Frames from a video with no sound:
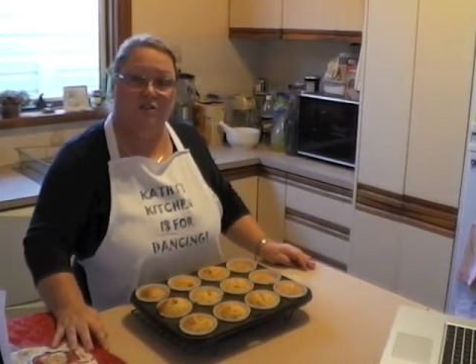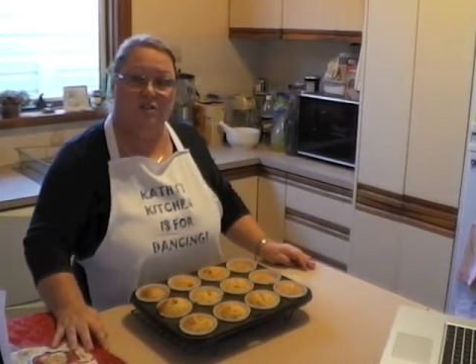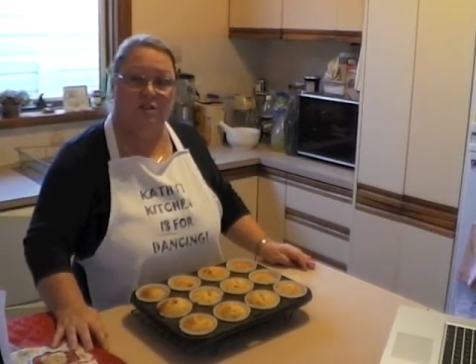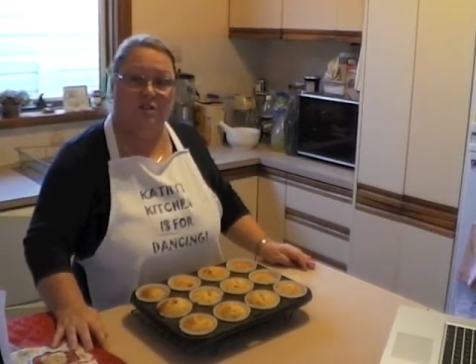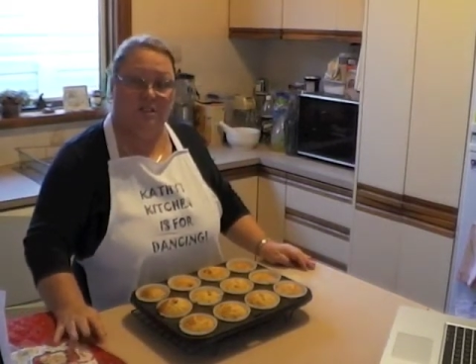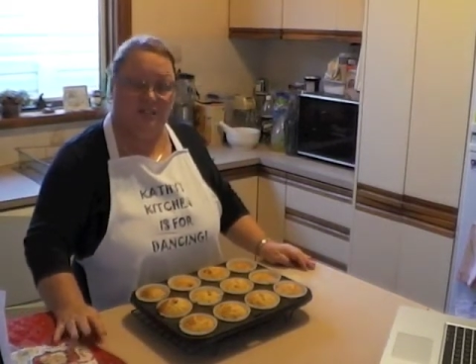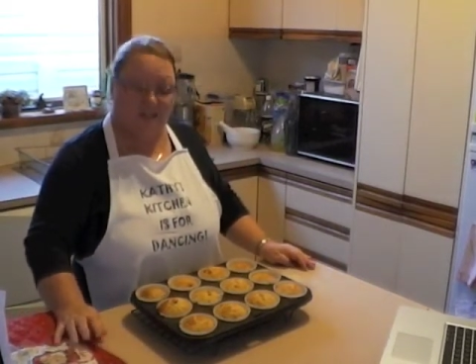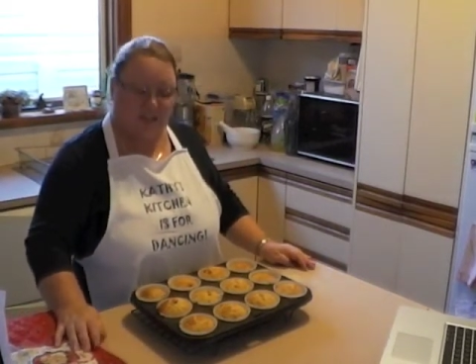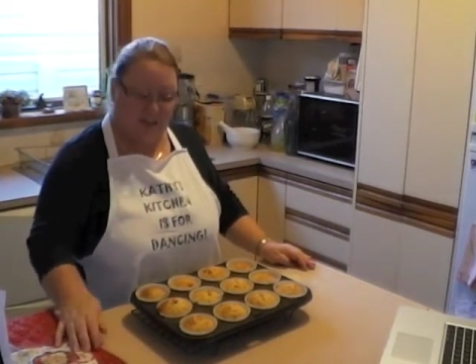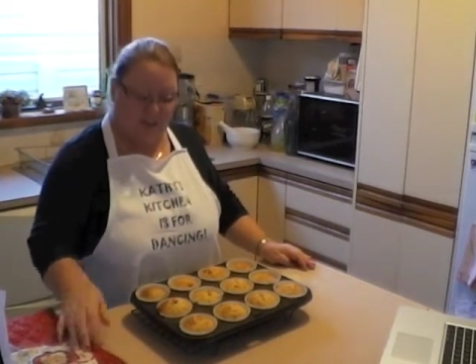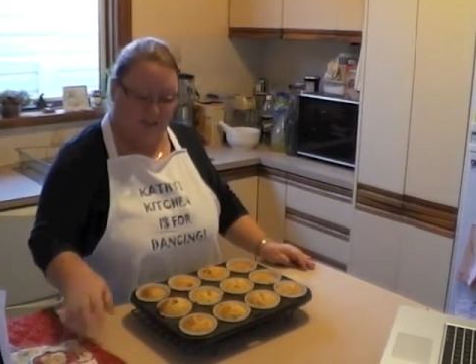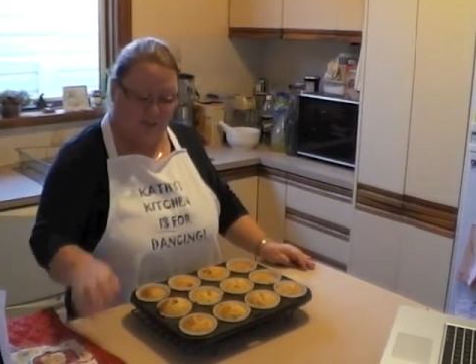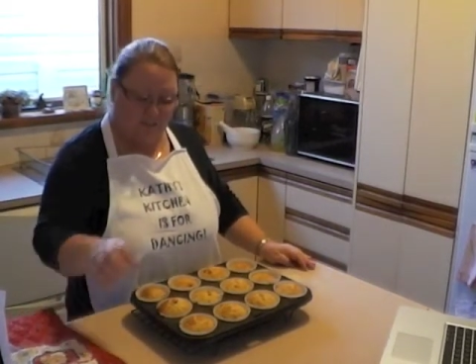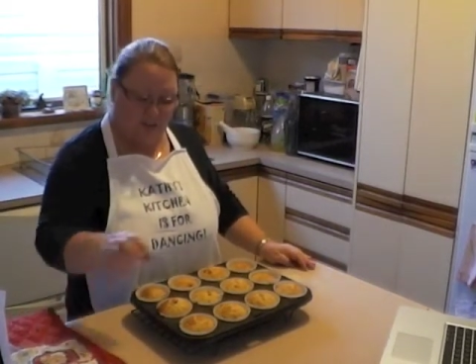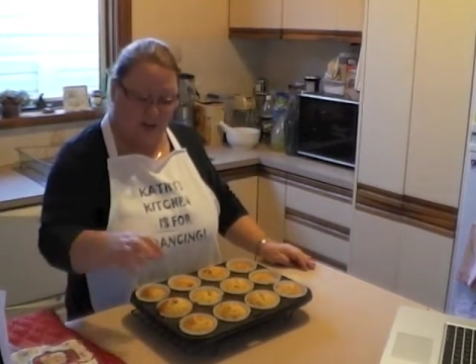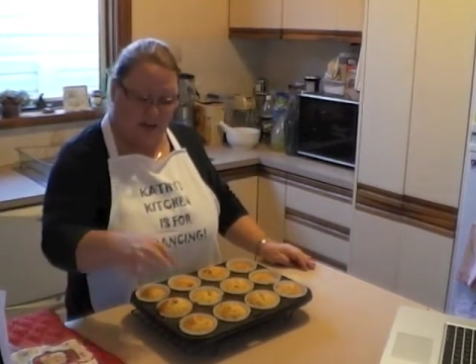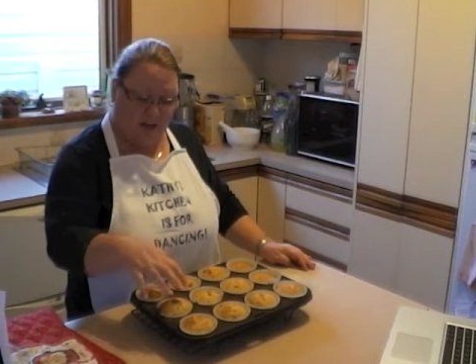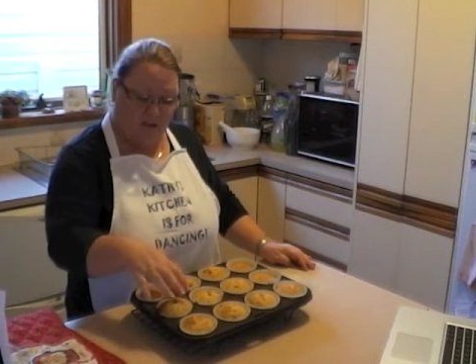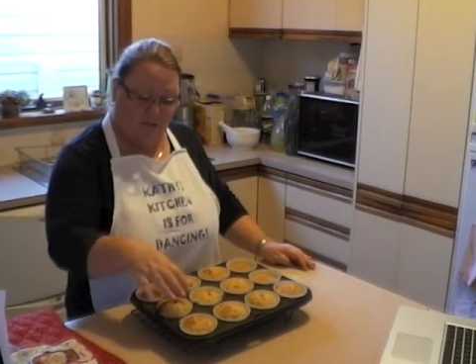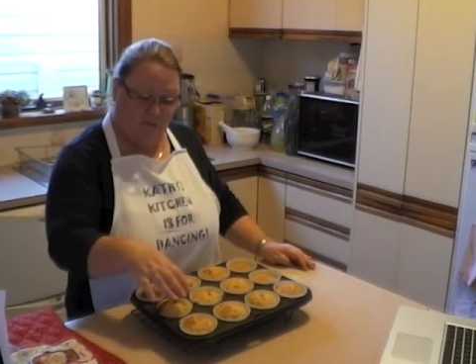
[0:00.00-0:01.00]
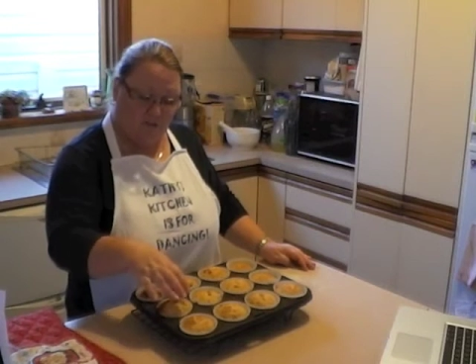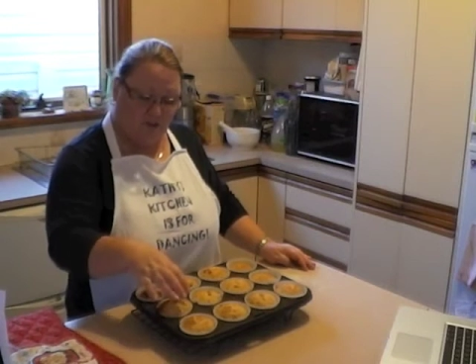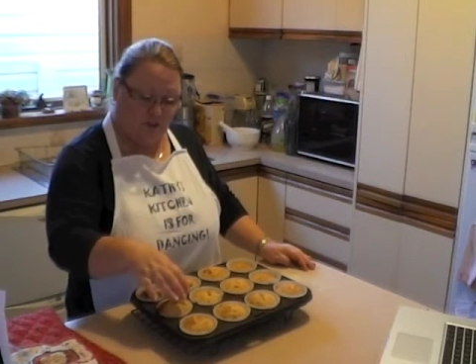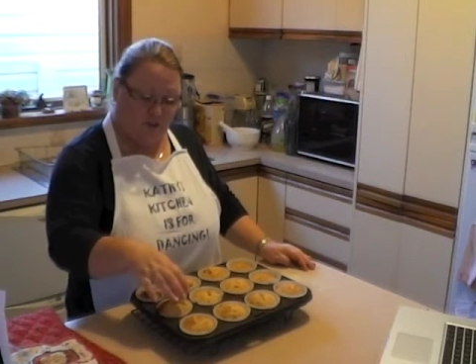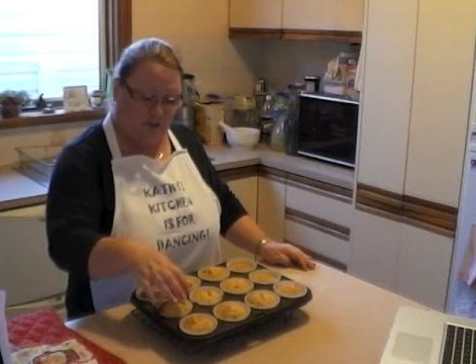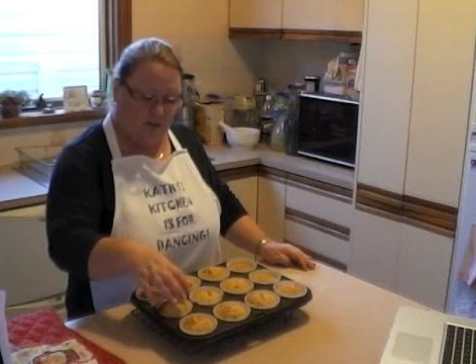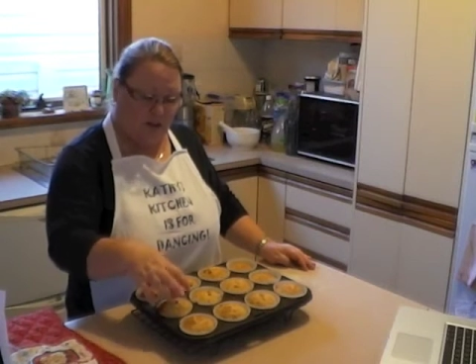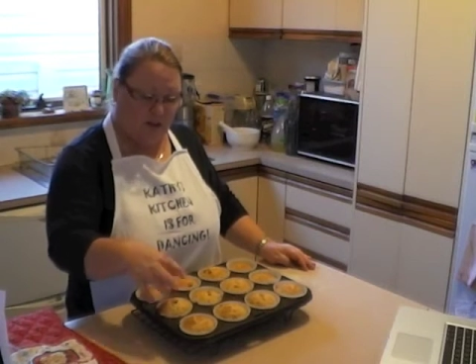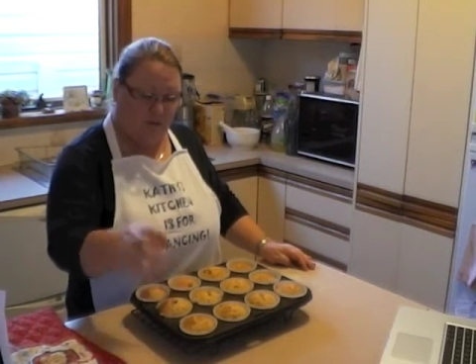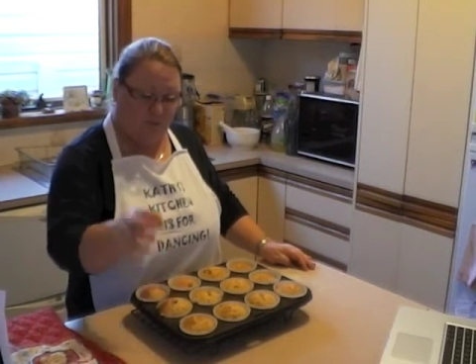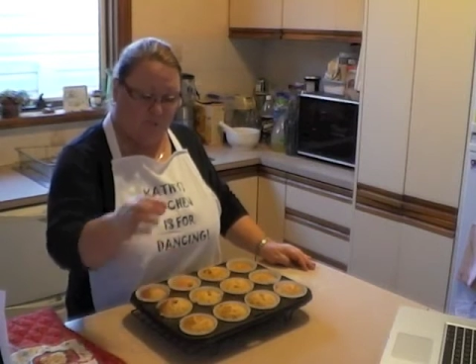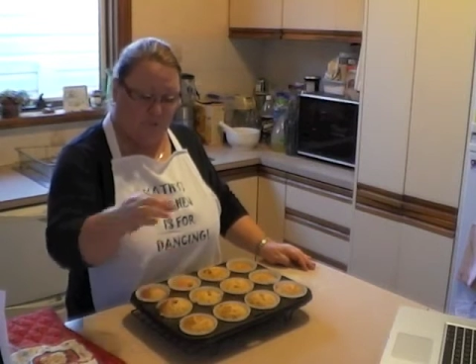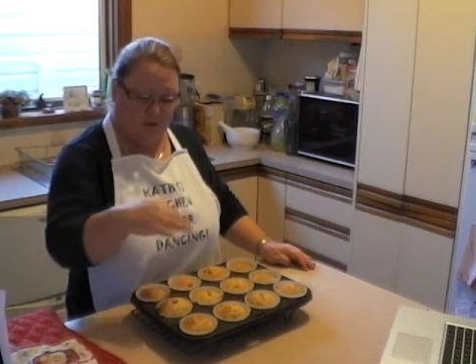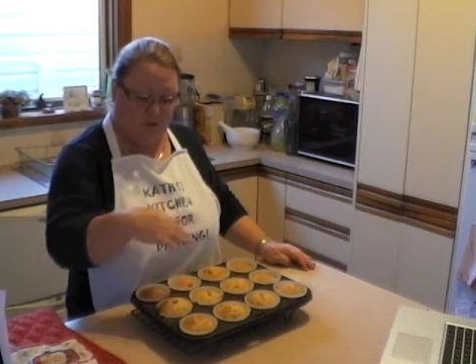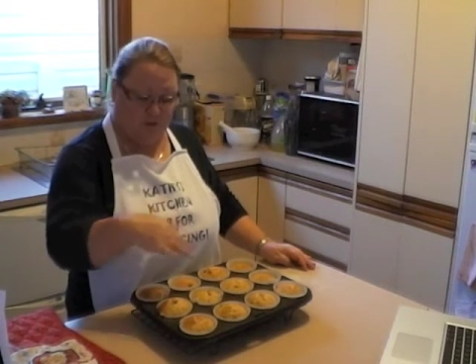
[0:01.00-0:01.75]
you can take them out of the tray and put